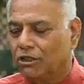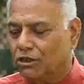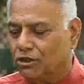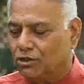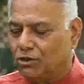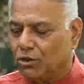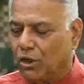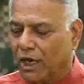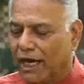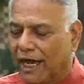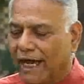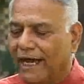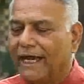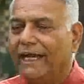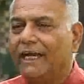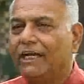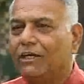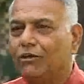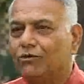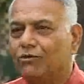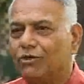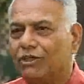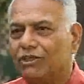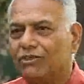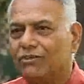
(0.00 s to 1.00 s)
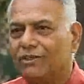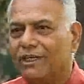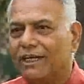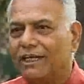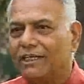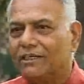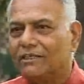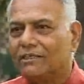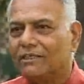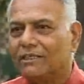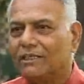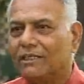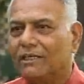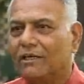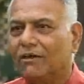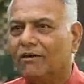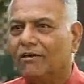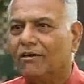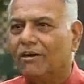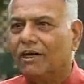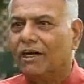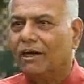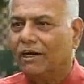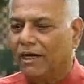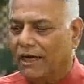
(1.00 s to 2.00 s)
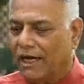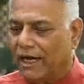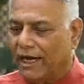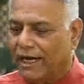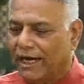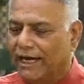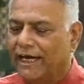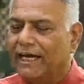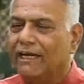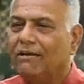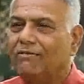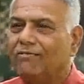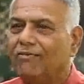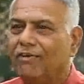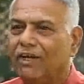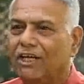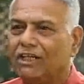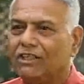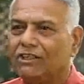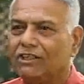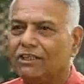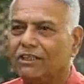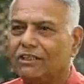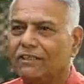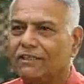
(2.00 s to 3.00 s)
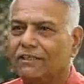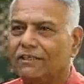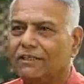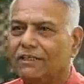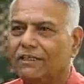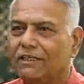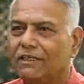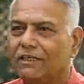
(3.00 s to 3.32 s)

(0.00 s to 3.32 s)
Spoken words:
So high interest rates, high inflation,